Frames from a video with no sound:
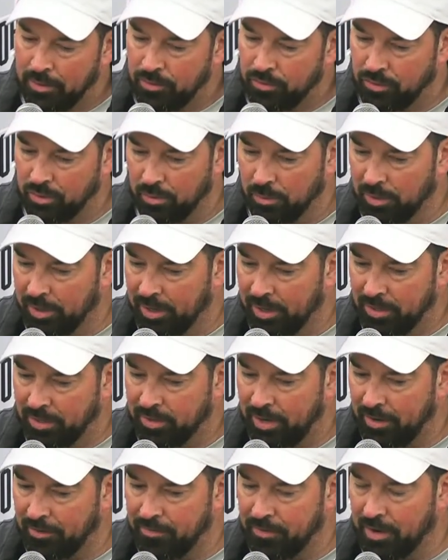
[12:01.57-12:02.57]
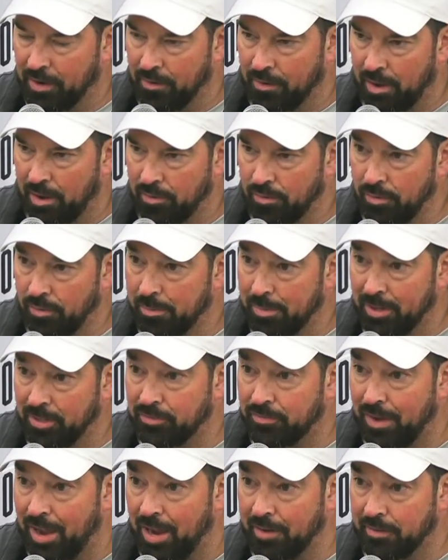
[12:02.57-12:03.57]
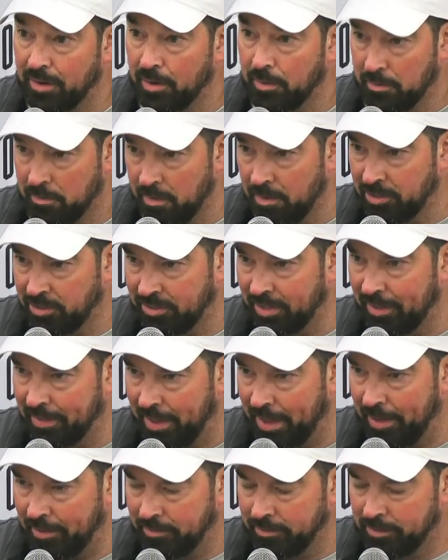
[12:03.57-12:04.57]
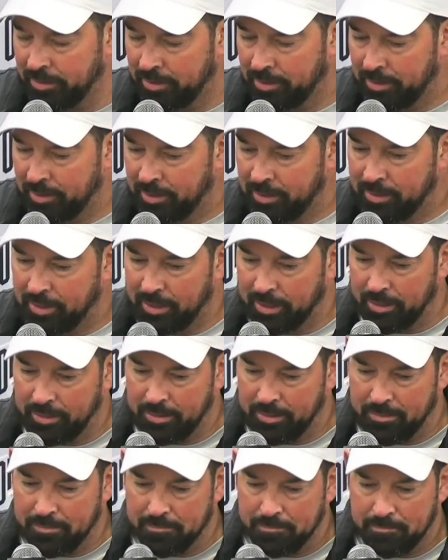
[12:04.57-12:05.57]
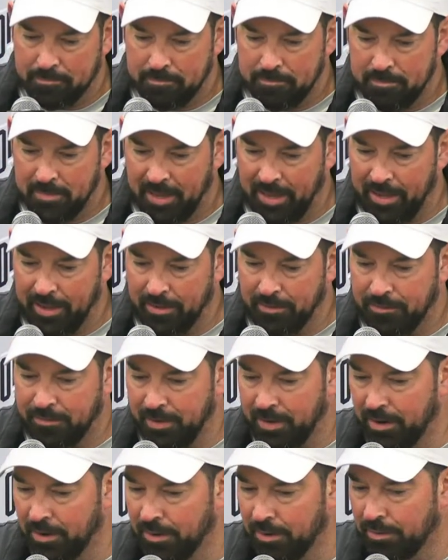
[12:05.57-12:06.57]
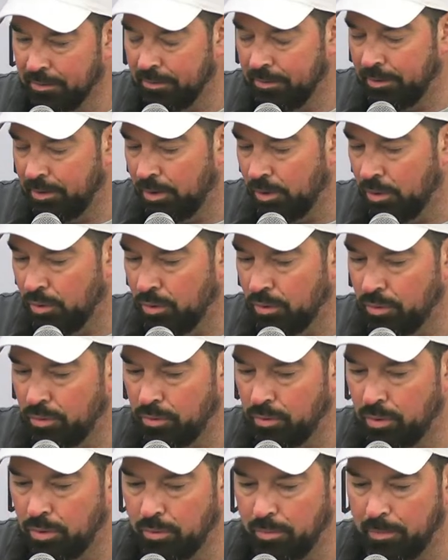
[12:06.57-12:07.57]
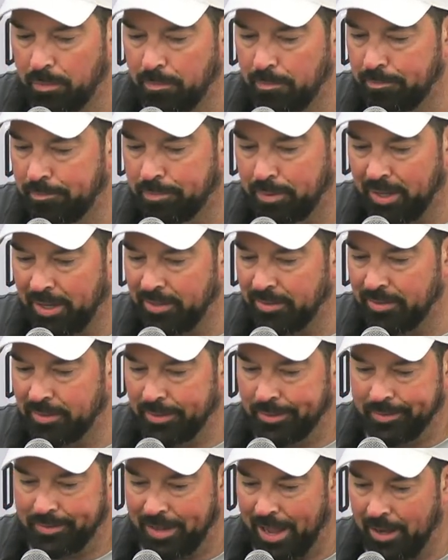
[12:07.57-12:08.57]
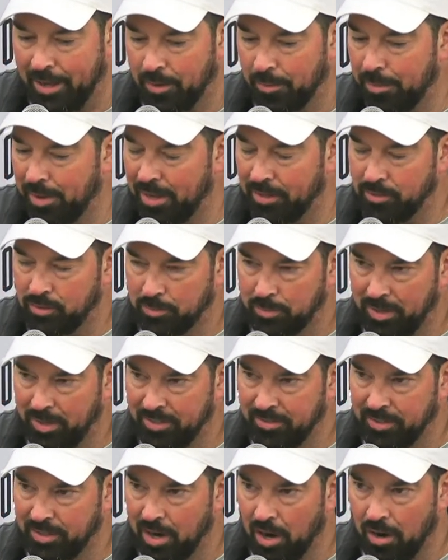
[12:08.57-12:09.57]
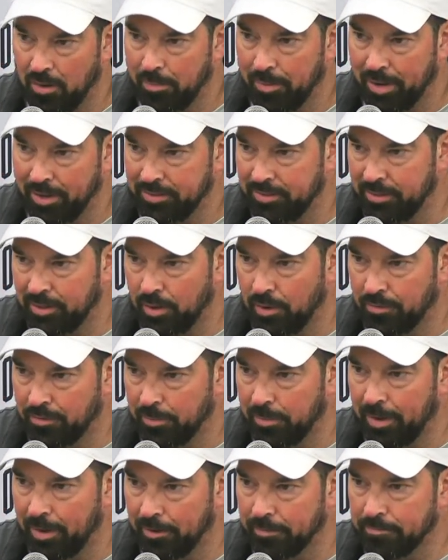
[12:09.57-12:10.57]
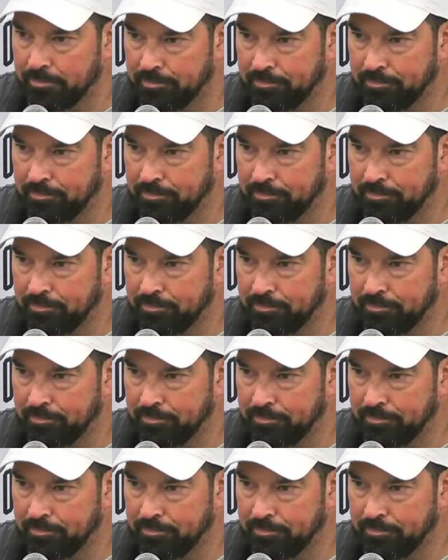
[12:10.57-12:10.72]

So we're going to try to figure out who the best five are. We've always done that, and figure who plays the tackle best, who plays the guard best, and go from there.